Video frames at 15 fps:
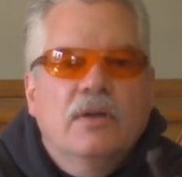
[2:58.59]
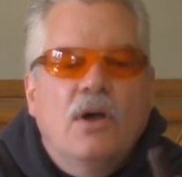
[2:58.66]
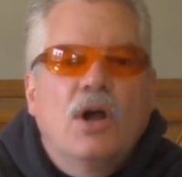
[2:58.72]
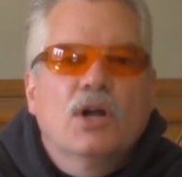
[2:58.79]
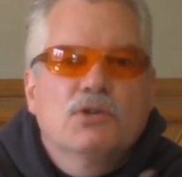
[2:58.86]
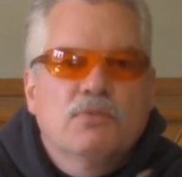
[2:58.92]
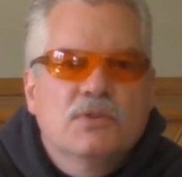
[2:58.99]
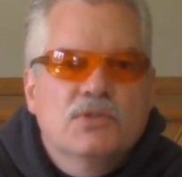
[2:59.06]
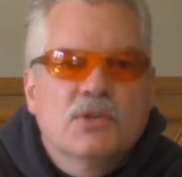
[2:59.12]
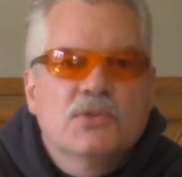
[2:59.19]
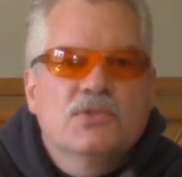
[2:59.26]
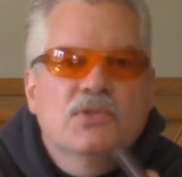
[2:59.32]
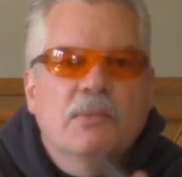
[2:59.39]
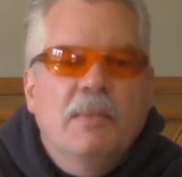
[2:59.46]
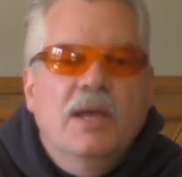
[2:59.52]

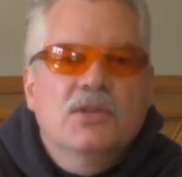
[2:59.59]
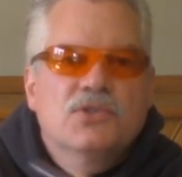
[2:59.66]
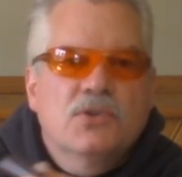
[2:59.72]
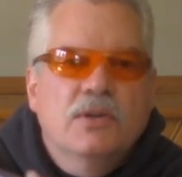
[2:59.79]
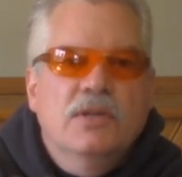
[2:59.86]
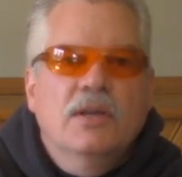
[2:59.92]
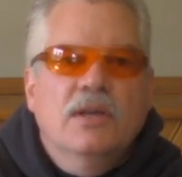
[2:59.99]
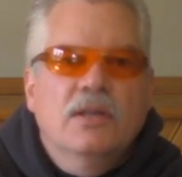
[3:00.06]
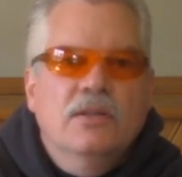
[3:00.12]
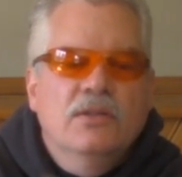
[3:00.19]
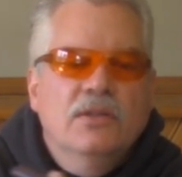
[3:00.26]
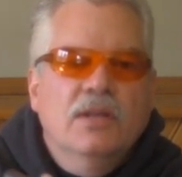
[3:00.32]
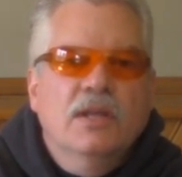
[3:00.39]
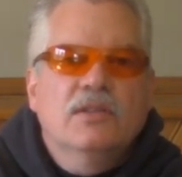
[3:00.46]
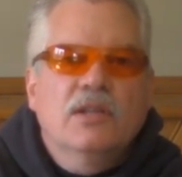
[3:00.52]
cartridges to make sure you
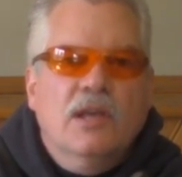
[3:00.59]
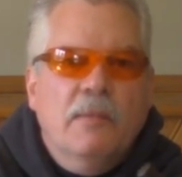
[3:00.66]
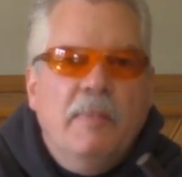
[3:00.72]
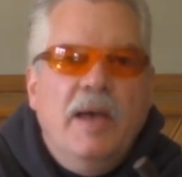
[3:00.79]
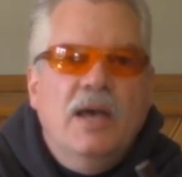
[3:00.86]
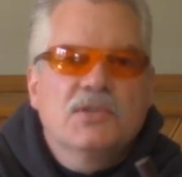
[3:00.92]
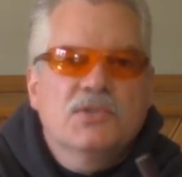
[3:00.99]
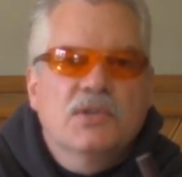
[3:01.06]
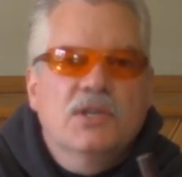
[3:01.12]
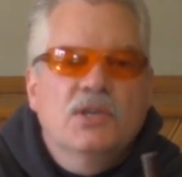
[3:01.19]
get the capacity